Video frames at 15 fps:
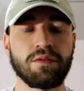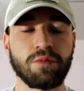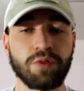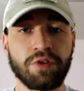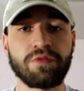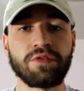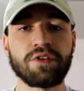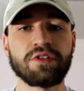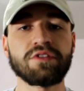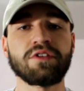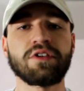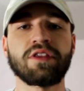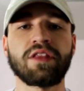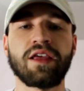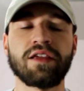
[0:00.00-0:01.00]
When you first
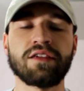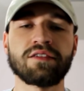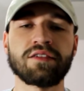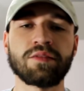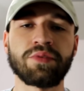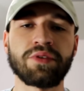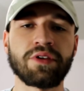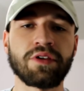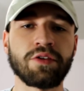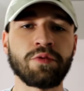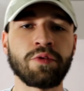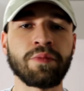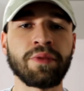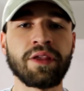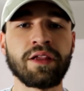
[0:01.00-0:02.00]
look at the ACP, you
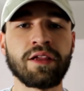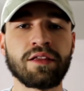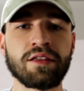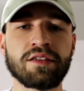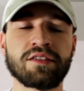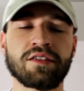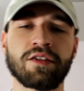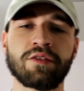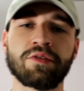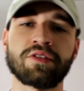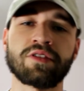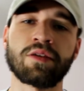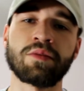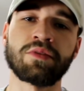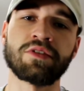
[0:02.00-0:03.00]
immediately see a
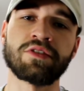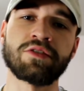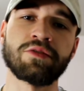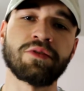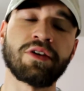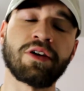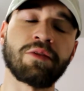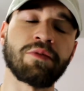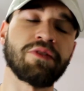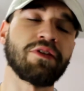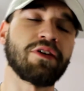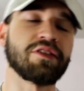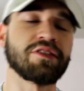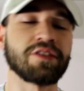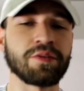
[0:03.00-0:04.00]
resemblance to a gun we've
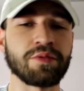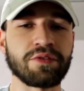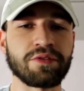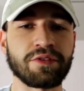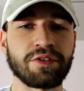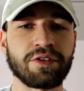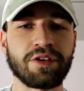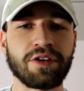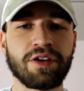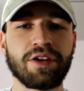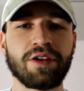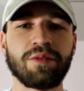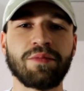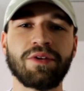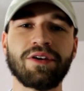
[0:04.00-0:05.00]
all seen before,
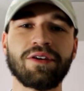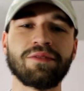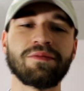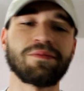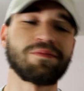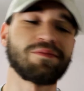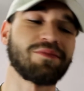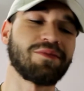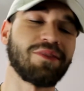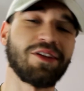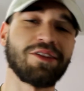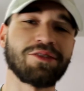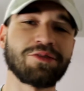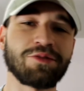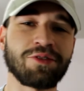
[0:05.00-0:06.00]
but
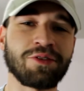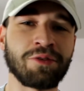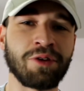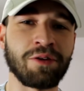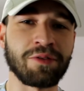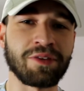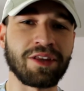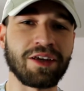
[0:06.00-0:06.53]
nothing's really wrong with